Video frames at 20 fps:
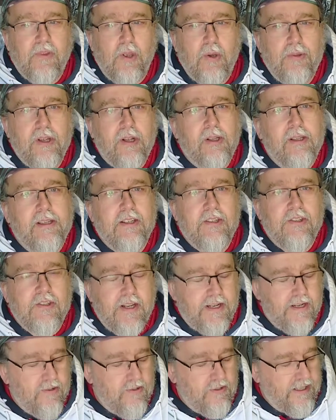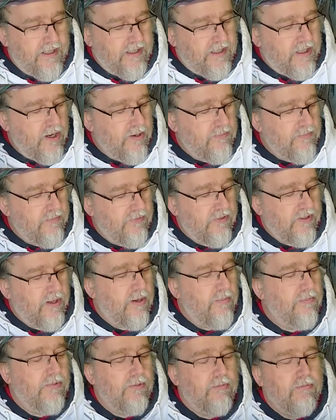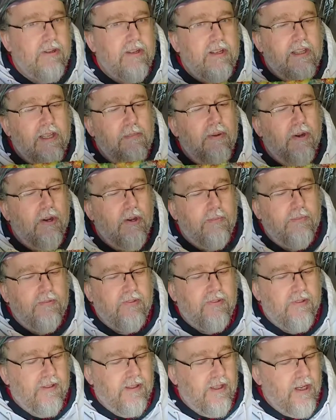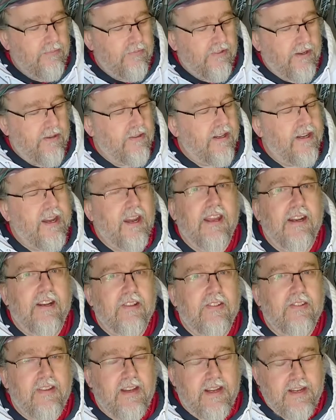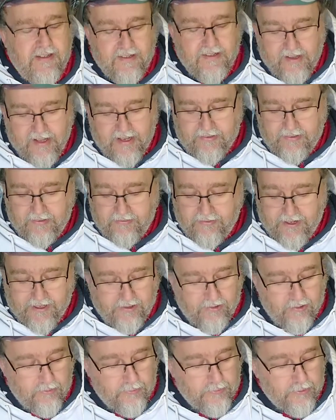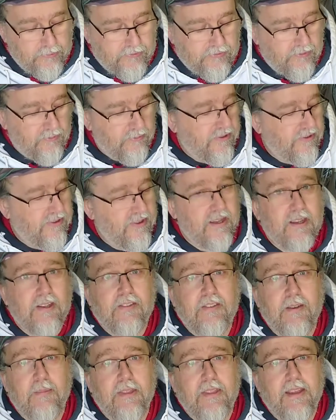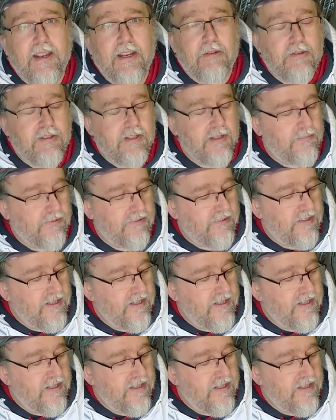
On the clear shell, it comes really pops and comes out like a kind of stained glass effect almost with some of the hydro dips.